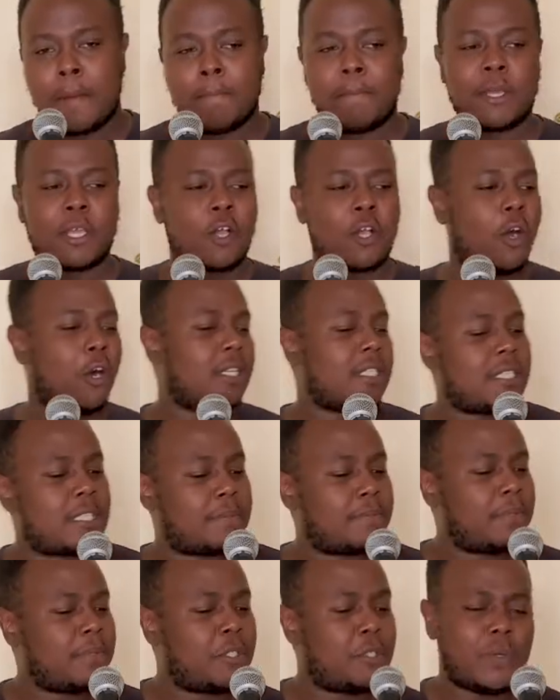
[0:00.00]
Because
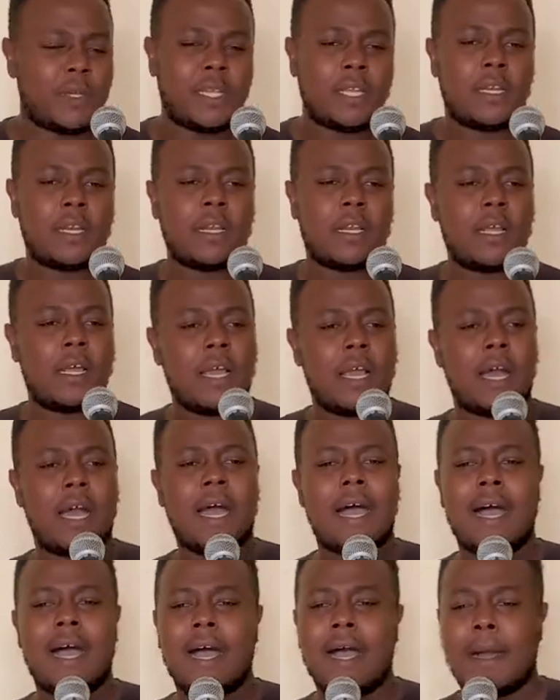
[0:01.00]
between
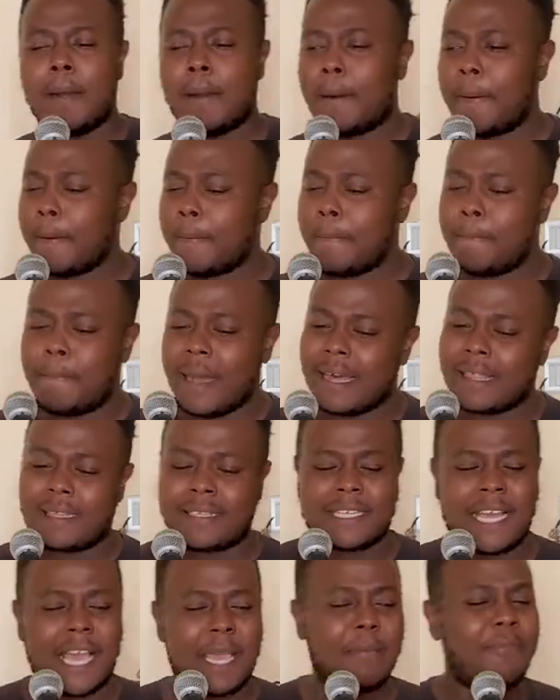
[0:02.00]
bath
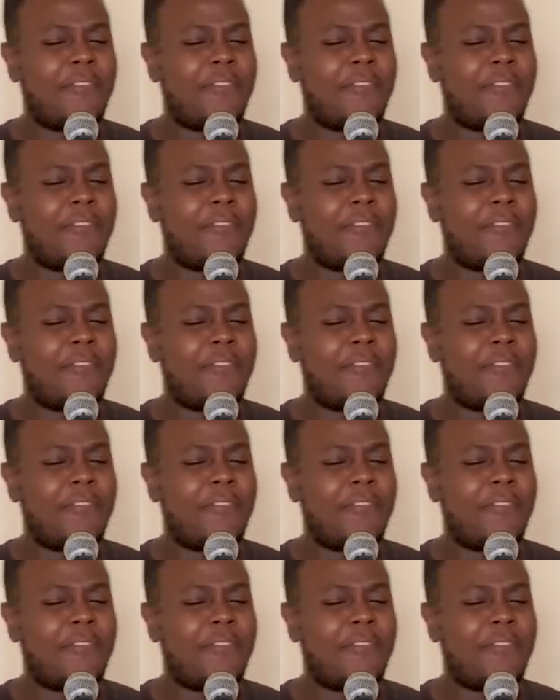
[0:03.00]
time,